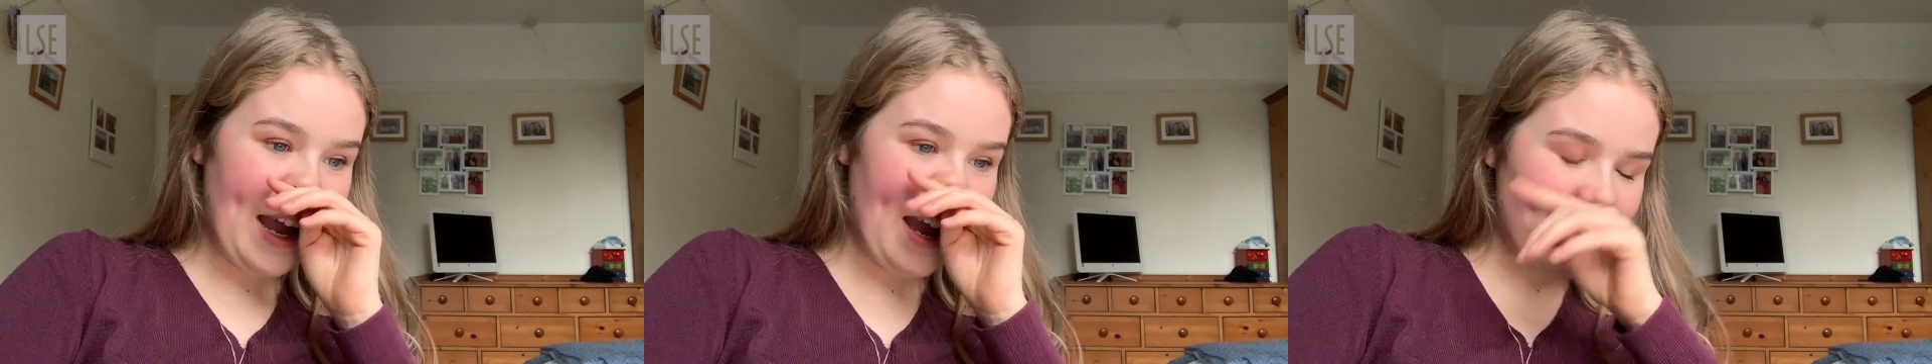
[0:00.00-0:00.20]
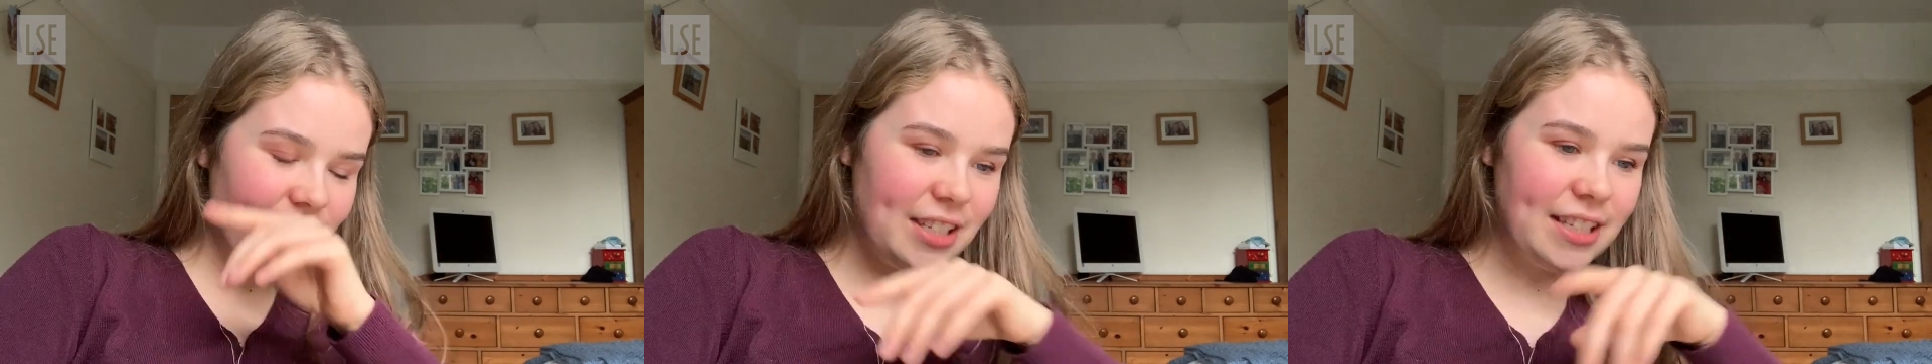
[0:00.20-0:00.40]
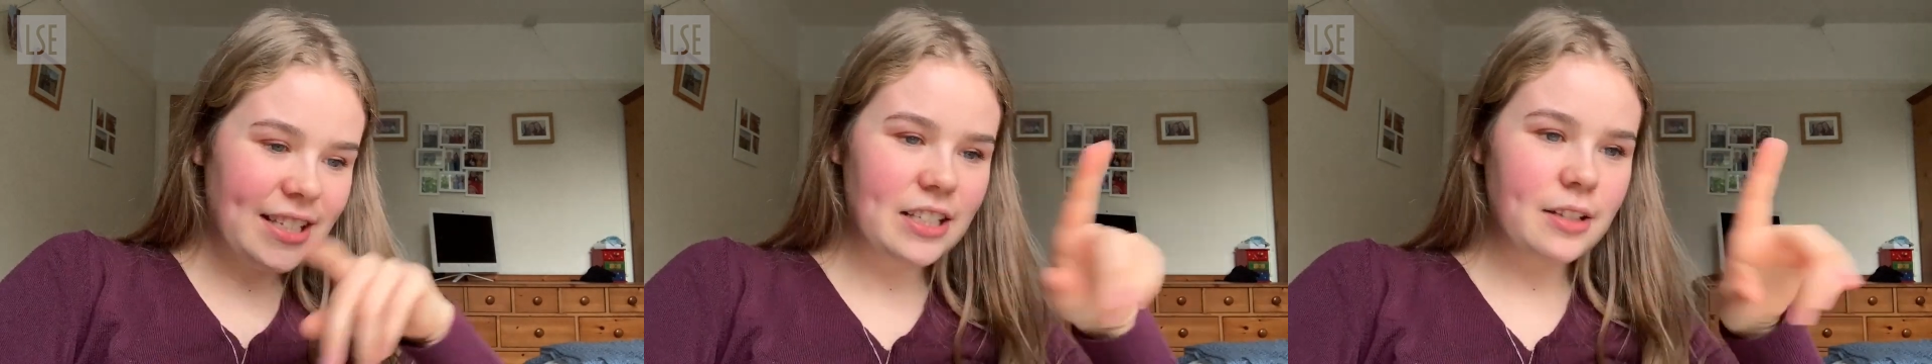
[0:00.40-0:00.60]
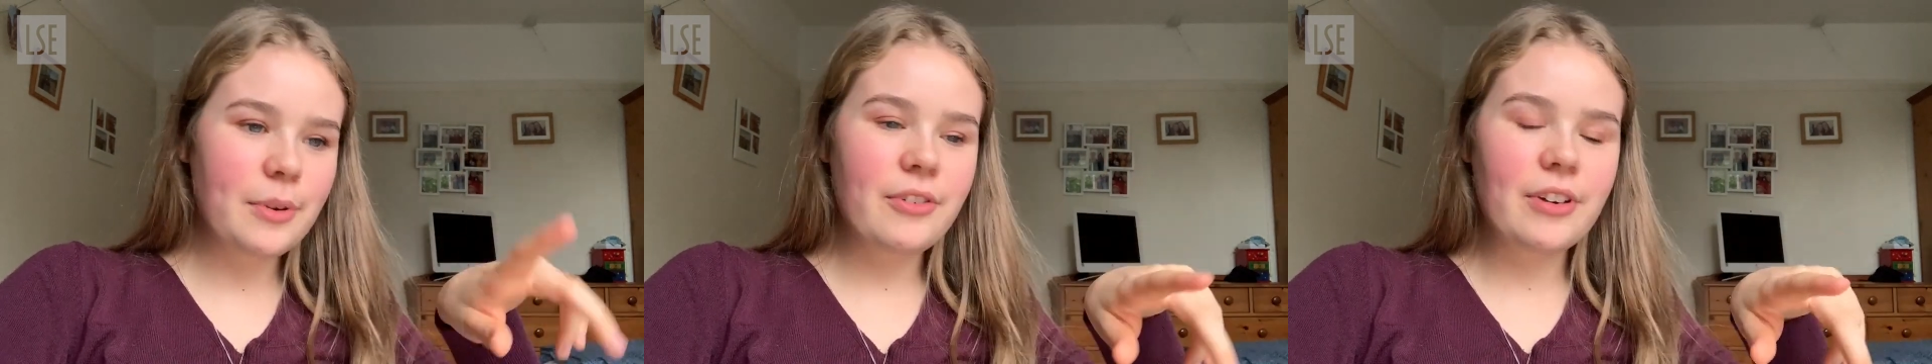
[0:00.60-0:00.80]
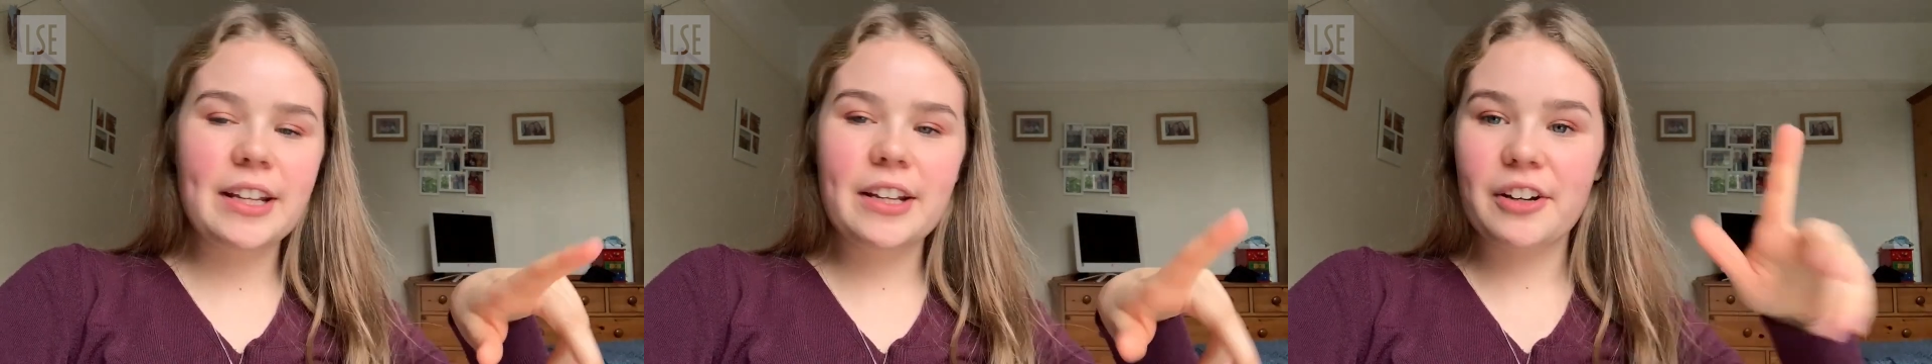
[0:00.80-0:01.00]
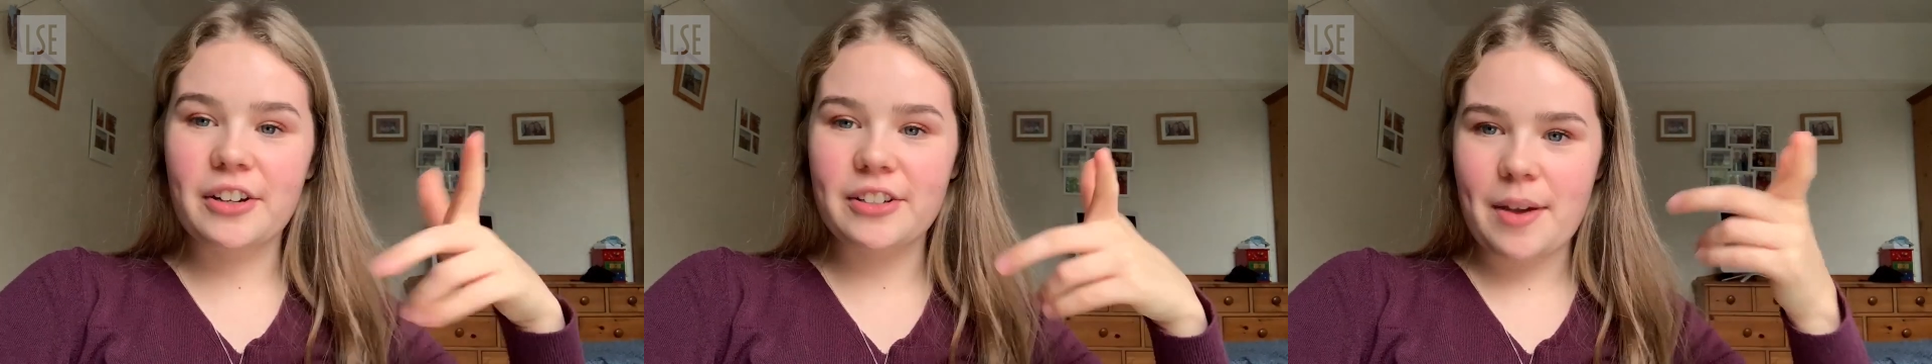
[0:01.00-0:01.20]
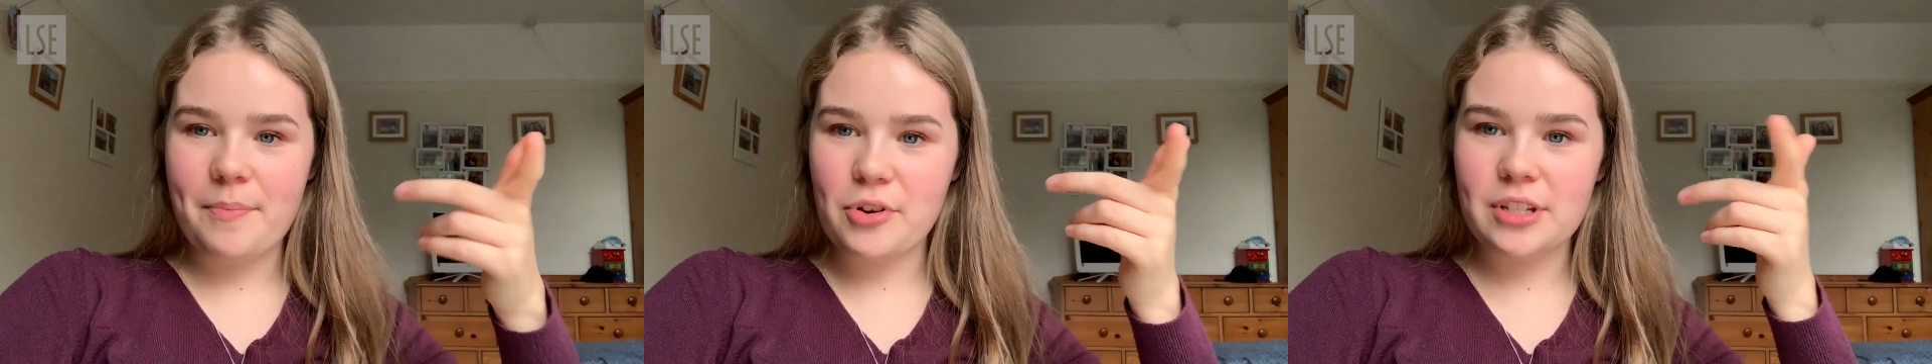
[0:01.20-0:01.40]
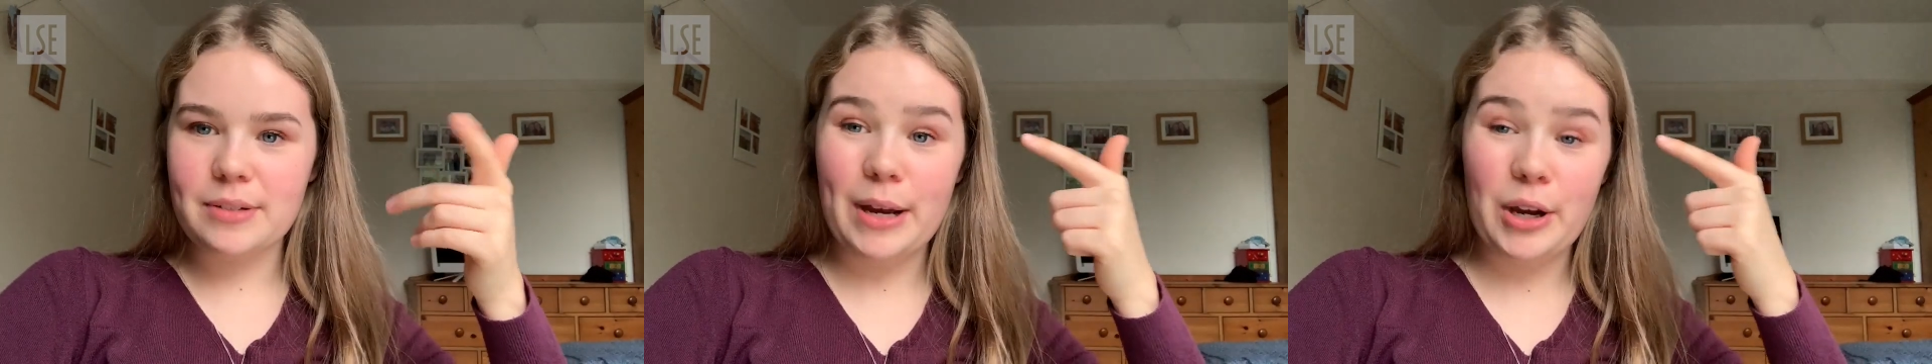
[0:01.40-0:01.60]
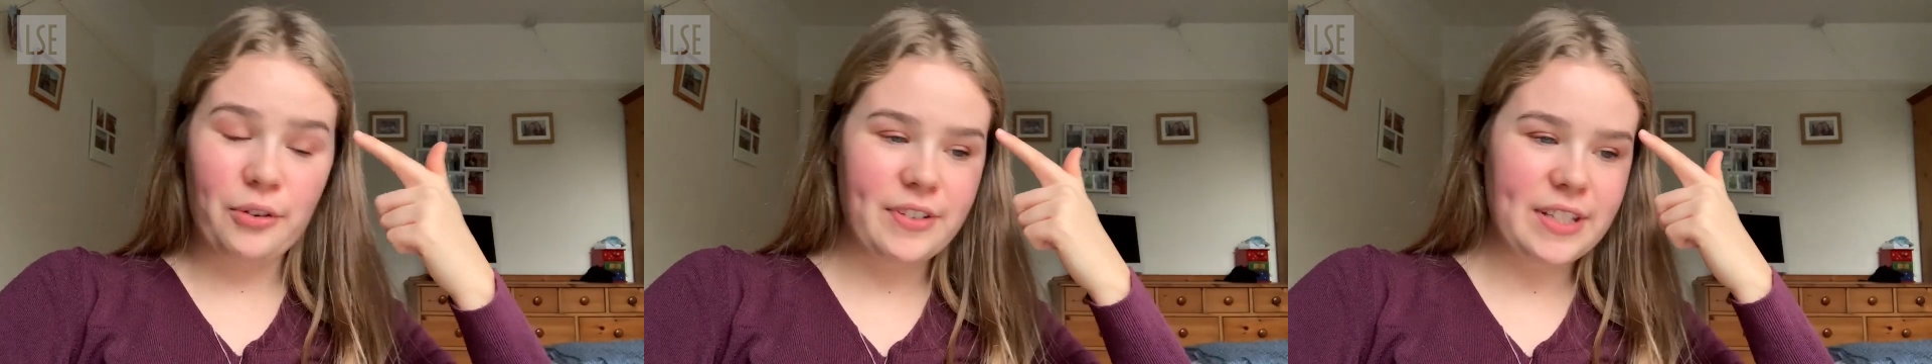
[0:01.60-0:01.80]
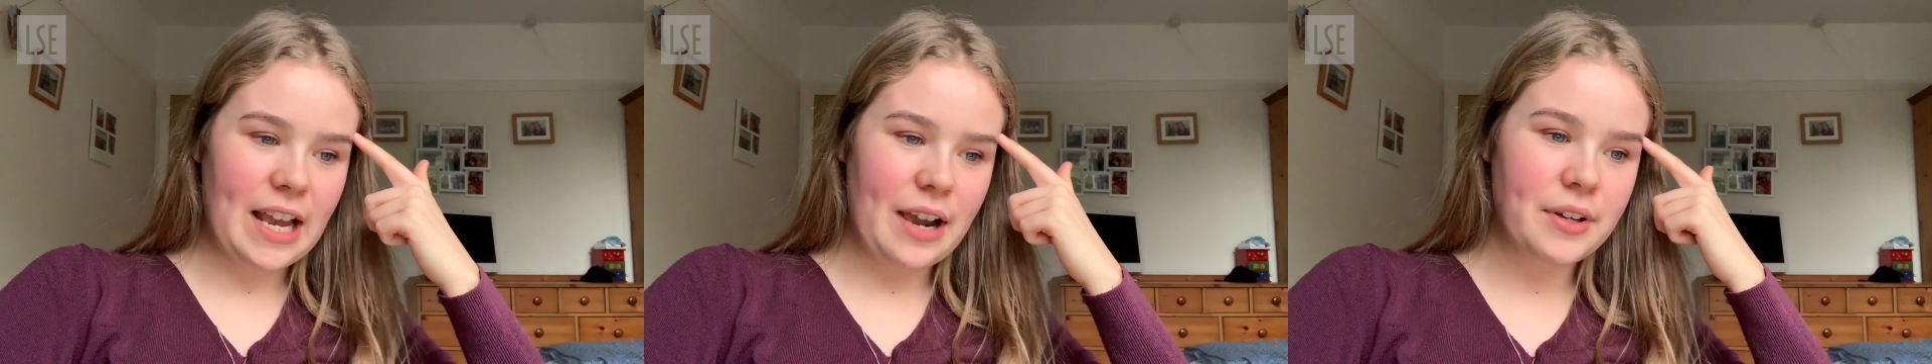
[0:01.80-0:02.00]
Actually, this is gonna be really good because I booked in my
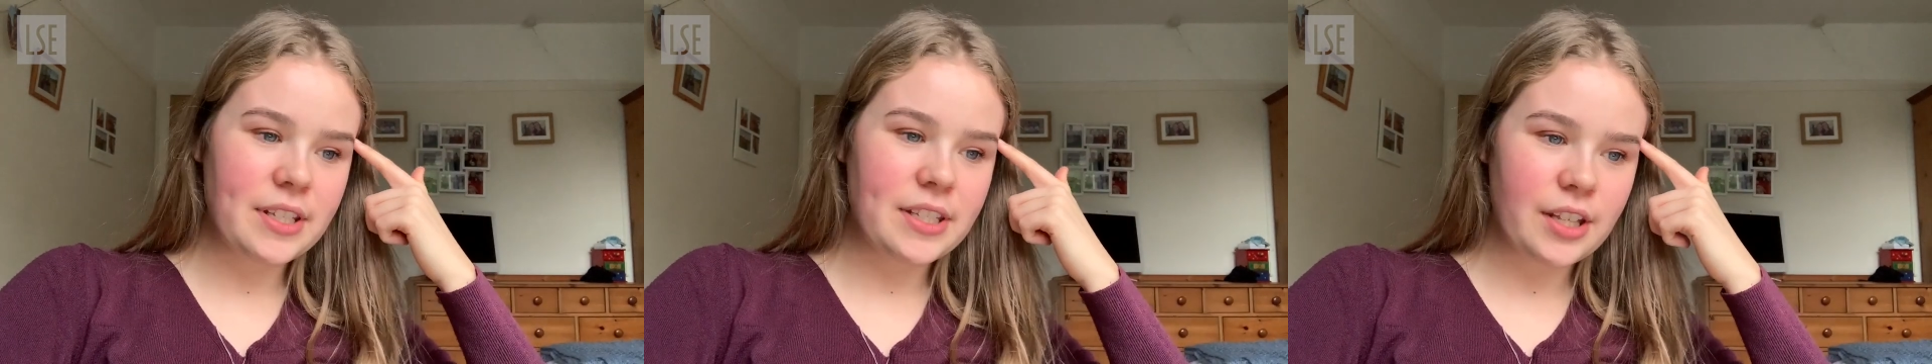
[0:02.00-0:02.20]
office hours,